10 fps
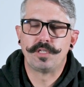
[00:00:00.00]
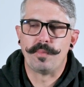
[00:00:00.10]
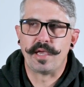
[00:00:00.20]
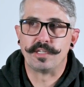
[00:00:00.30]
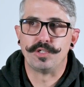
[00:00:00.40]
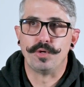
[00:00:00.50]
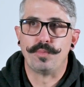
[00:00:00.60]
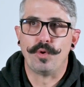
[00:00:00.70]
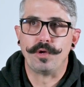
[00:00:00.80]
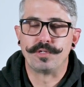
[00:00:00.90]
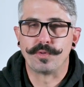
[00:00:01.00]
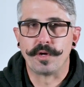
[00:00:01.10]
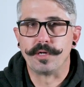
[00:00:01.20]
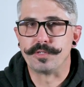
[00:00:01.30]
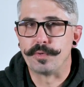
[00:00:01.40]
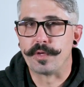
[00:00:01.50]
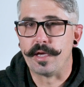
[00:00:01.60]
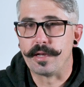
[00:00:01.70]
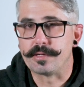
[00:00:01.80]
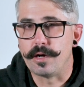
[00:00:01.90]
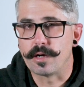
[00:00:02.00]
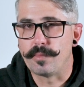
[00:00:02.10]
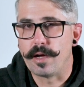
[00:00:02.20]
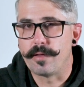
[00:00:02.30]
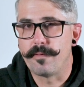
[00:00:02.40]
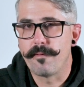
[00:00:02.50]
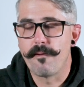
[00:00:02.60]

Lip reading: make it to a point to where it's okay to talk about it.